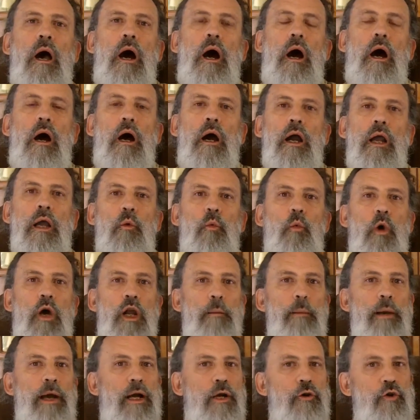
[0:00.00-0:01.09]
All right, what
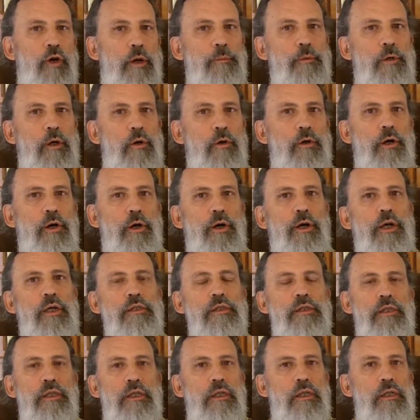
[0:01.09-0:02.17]
about
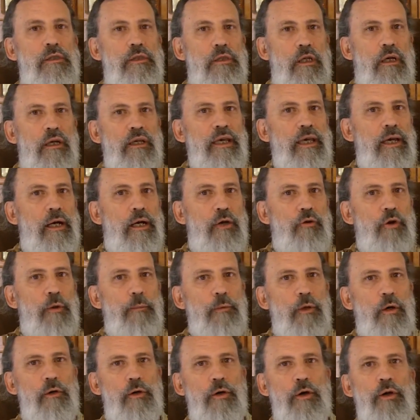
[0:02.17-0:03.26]
cryptocurrencies? Uh, yeah,
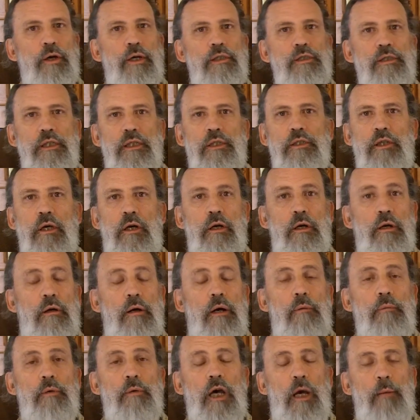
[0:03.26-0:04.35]
cryptocurrencies are
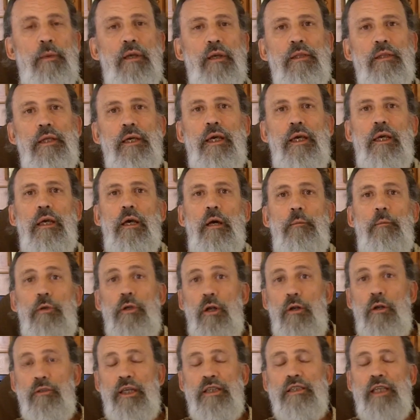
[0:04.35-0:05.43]
a coming thing, of, you
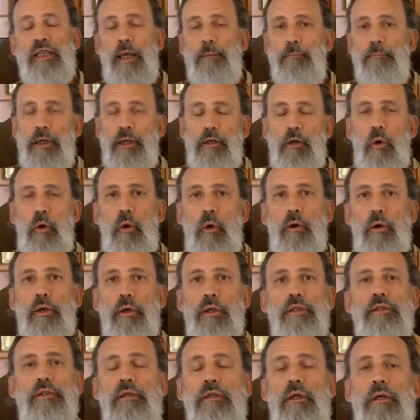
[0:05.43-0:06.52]
know, things like
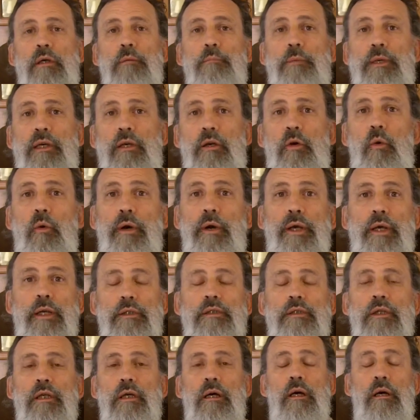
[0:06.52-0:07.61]
Bitcoin,
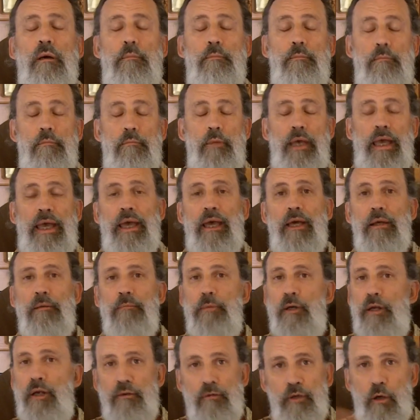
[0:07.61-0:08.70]
Bitcoins, uh, and
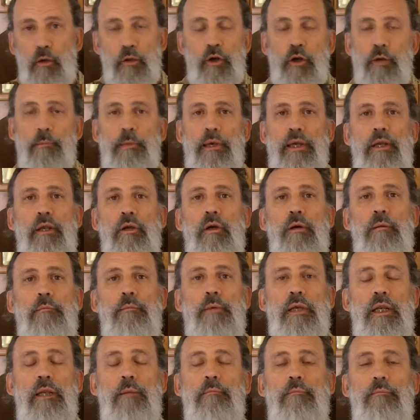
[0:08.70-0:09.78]
but although there are many,
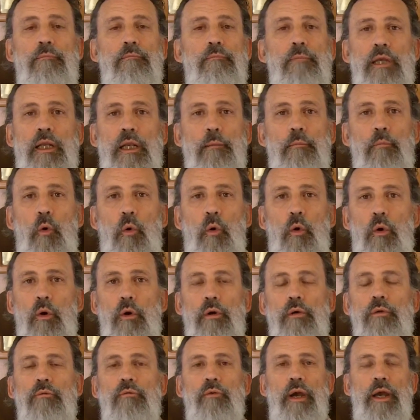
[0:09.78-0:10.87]
many, many more
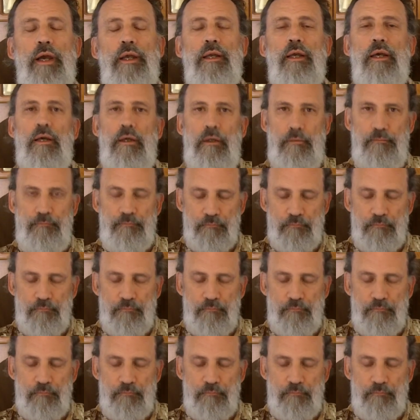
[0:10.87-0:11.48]
right now,